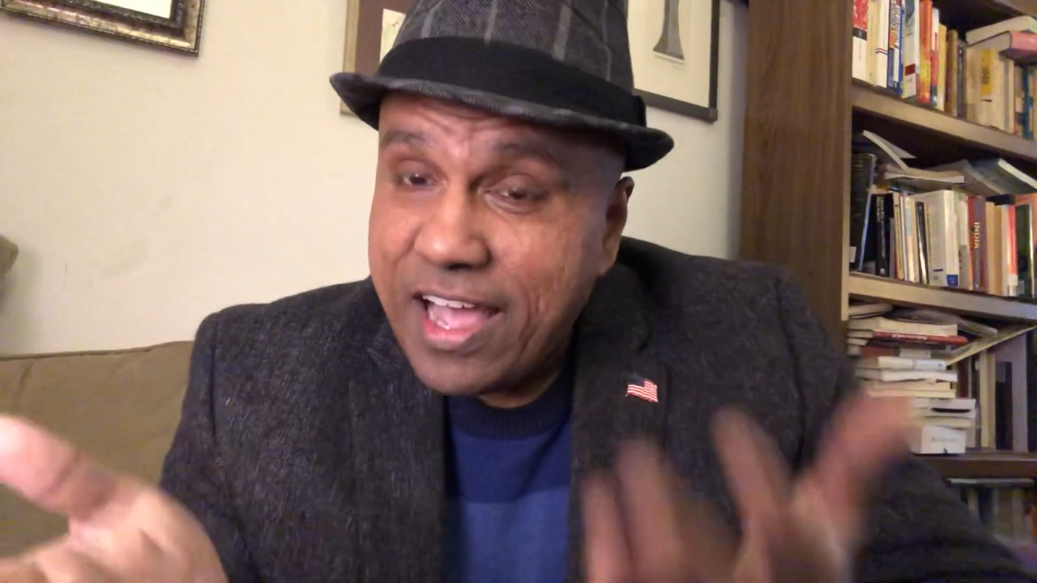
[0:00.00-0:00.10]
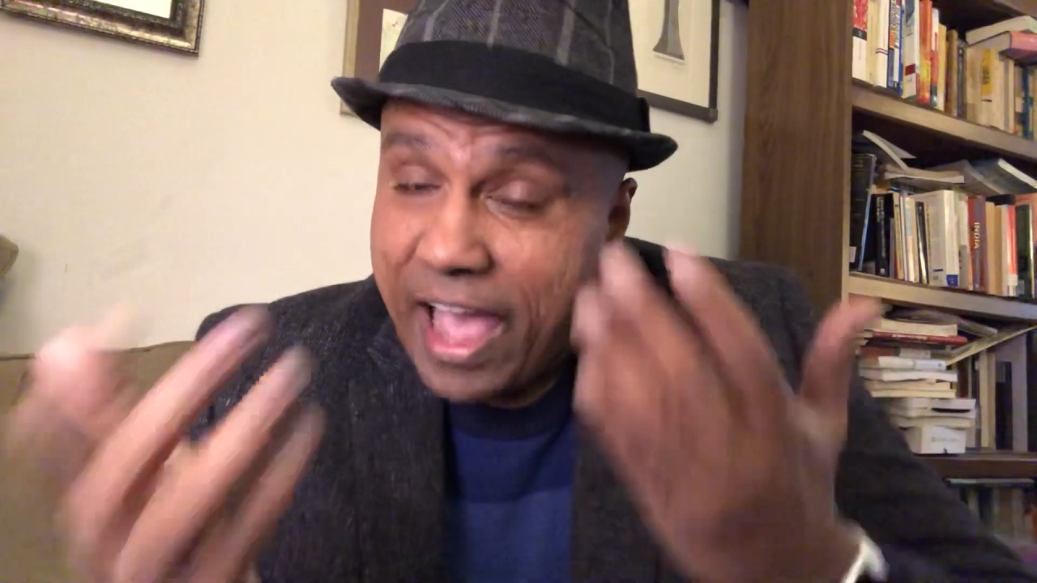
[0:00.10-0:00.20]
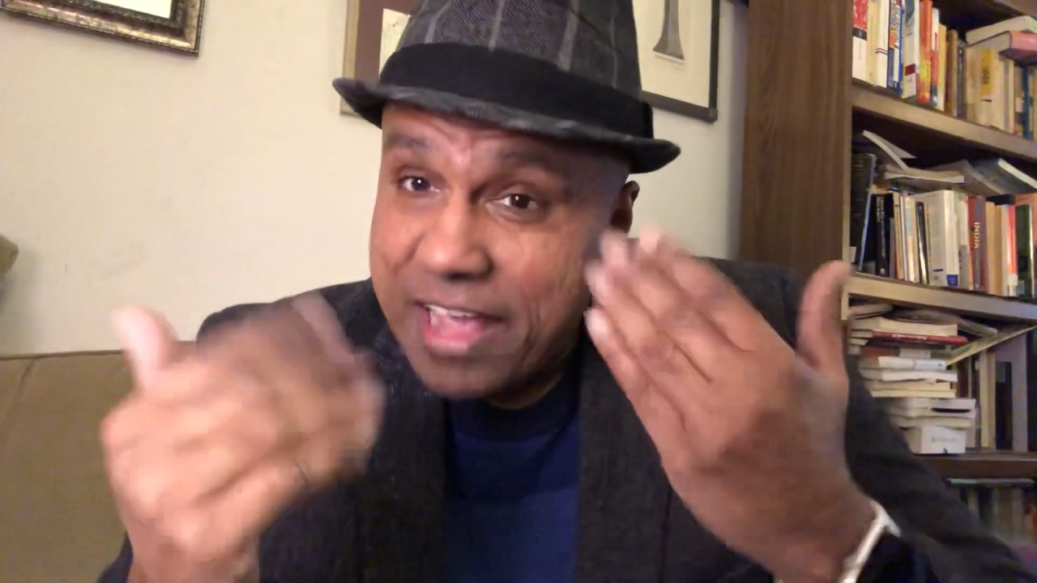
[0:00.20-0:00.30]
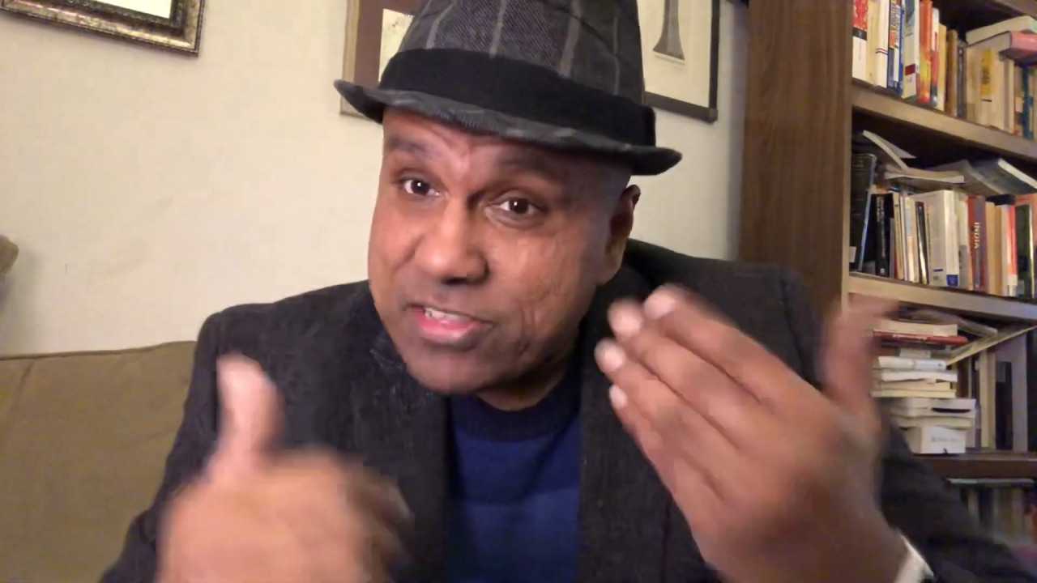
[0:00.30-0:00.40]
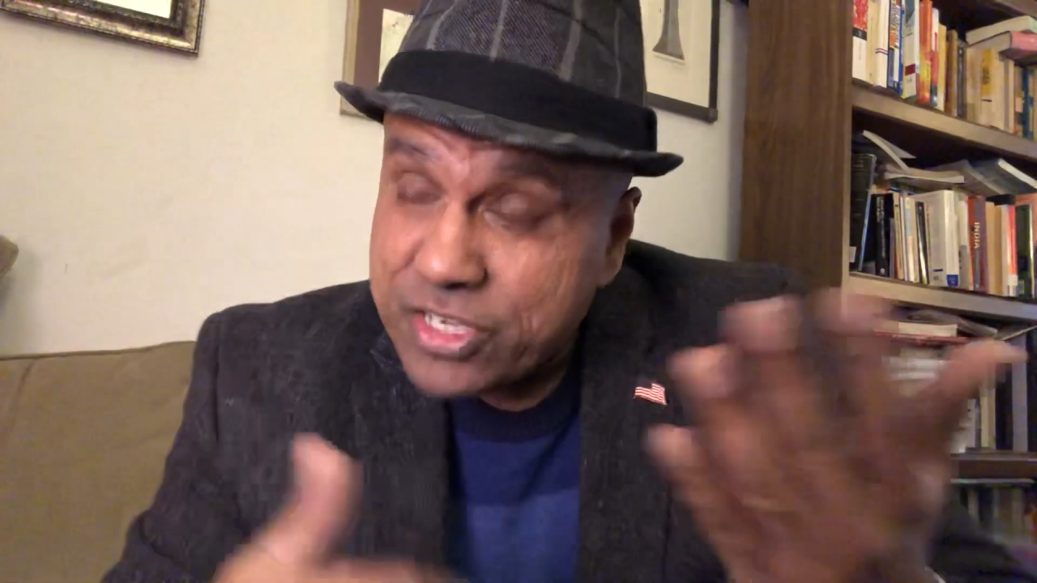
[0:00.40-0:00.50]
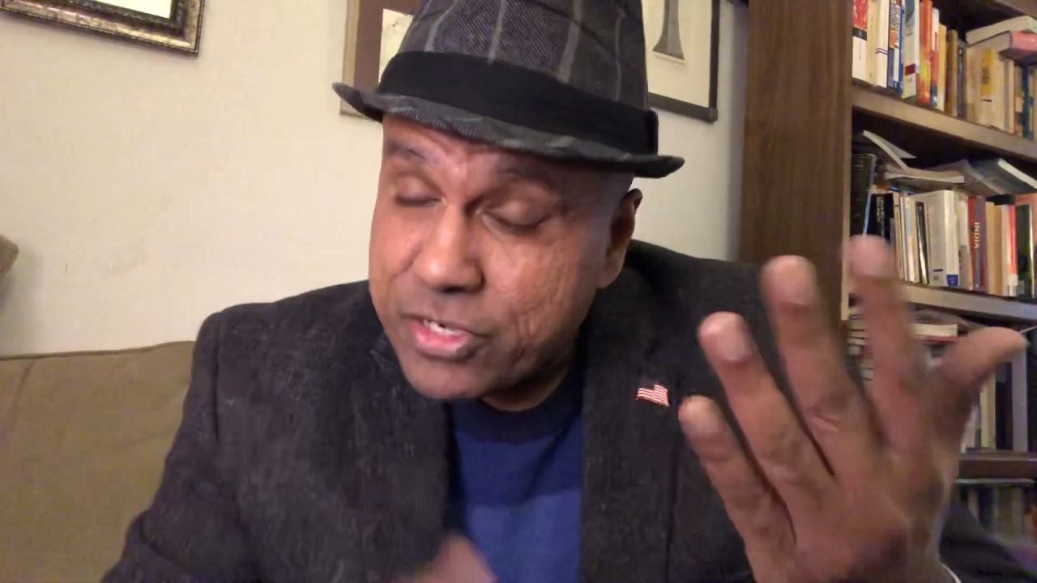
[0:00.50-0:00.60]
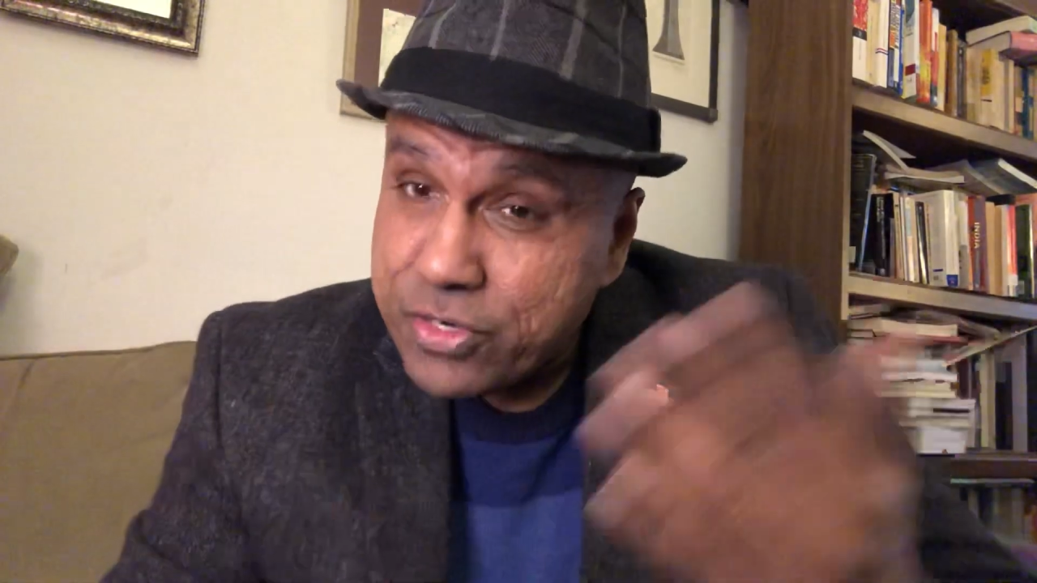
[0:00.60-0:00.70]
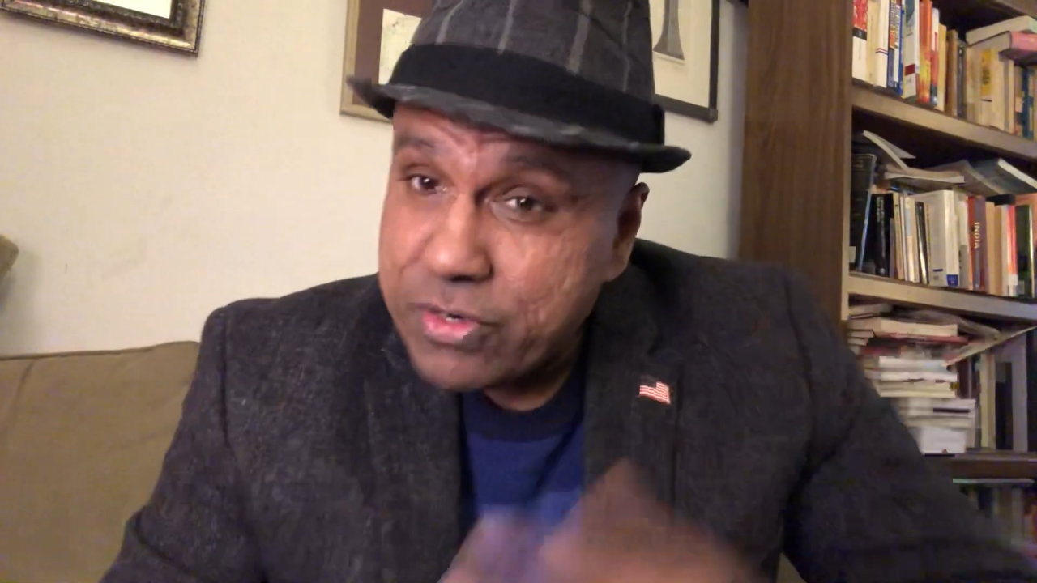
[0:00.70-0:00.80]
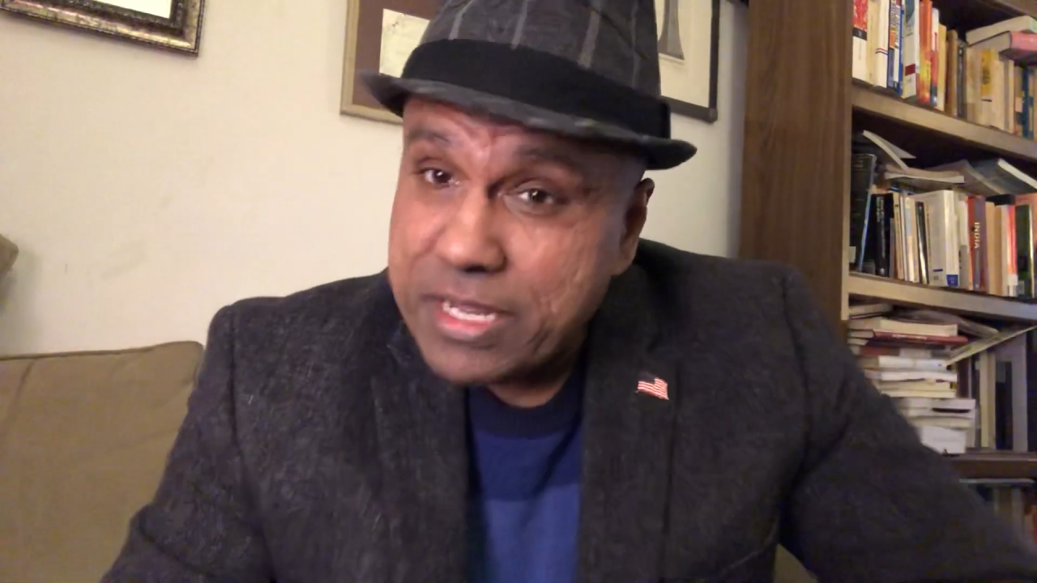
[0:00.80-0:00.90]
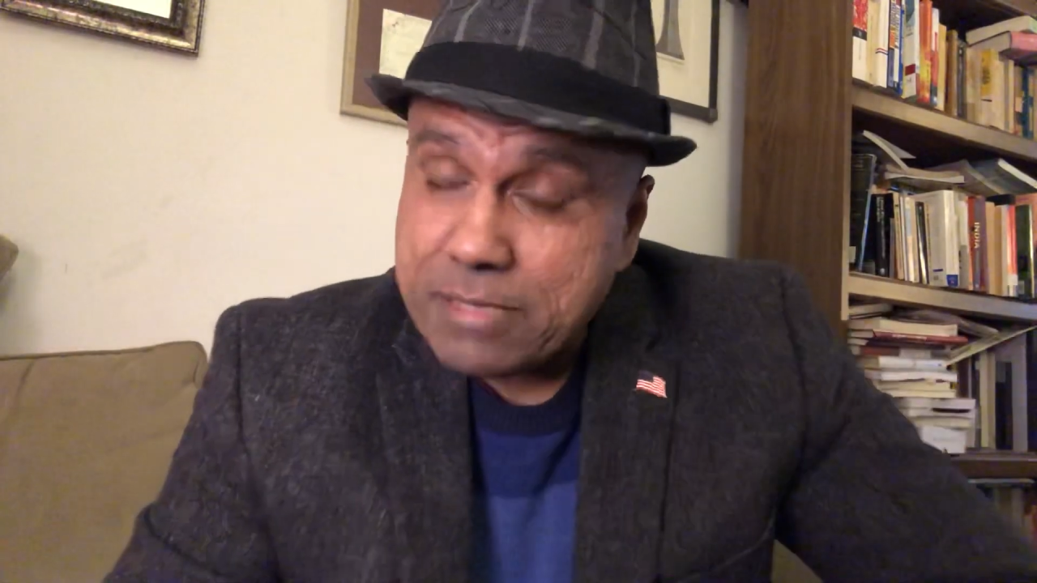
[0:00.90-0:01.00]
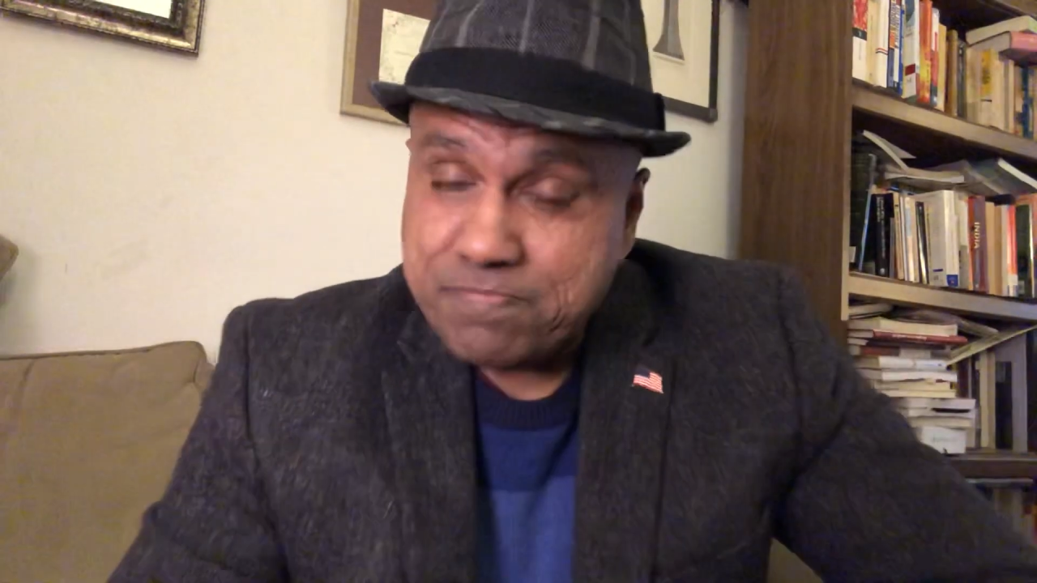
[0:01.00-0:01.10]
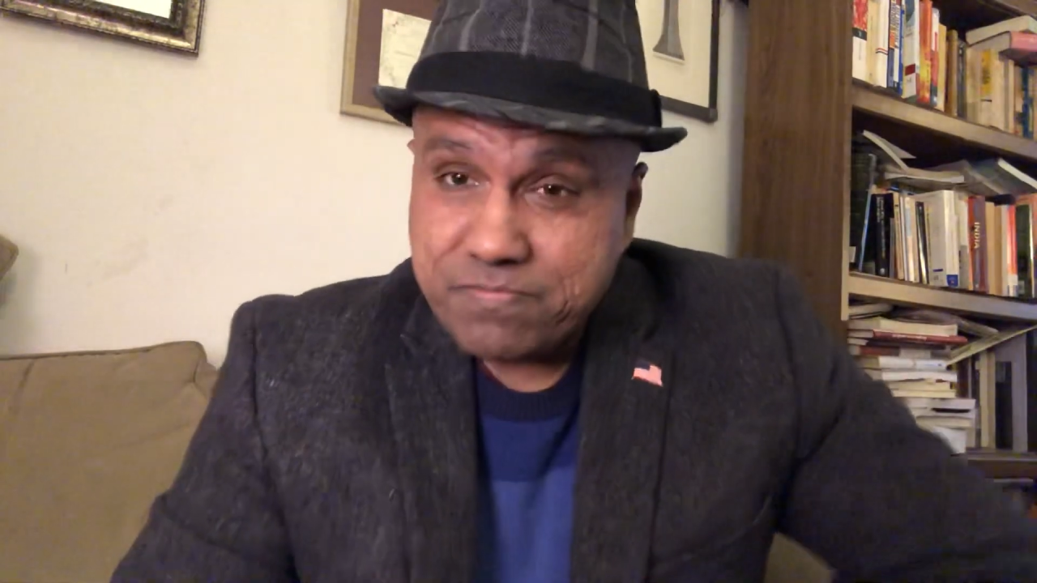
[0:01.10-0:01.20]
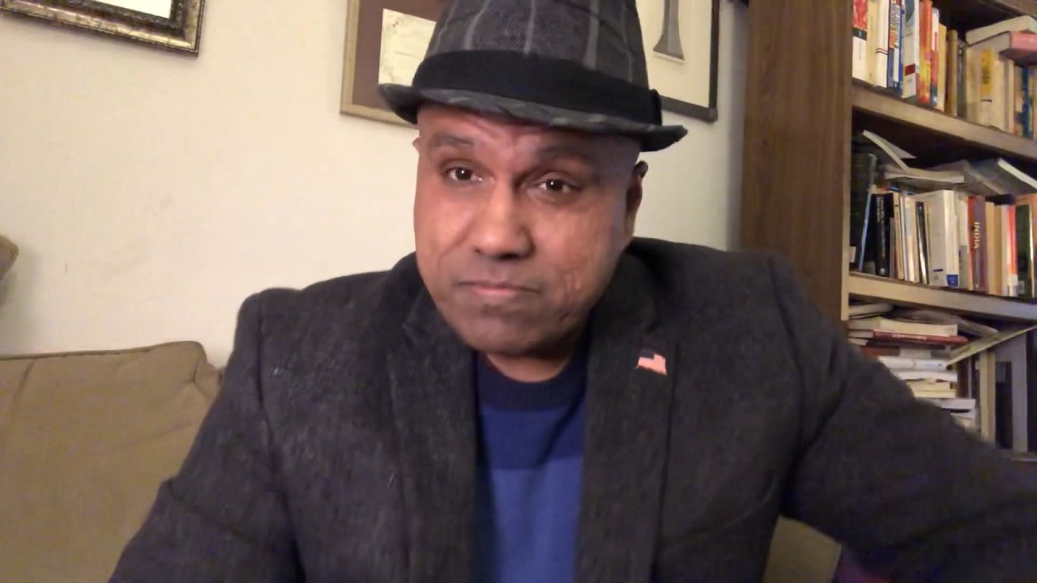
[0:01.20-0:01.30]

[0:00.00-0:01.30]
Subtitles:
and the security,